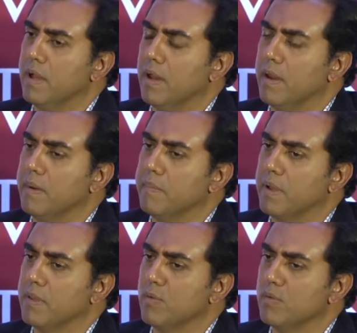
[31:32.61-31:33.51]

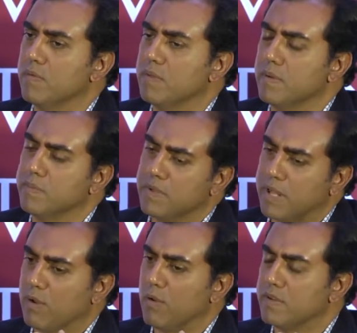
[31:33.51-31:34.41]
The
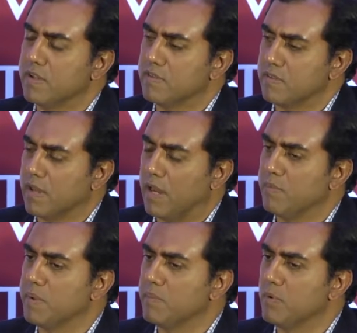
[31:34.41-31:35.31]
technology has kind
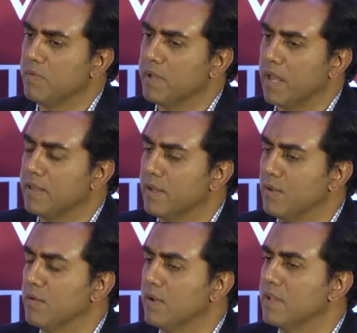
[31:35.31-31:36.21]
of been proven, and then
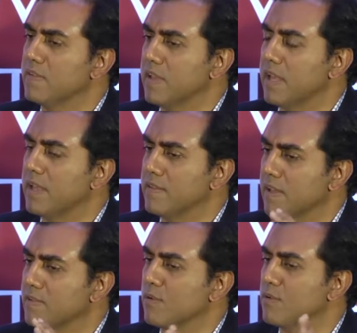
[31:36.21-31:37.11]
you're really saying
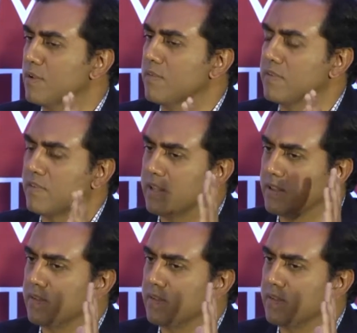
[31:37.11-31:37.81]
it's execution risk, right?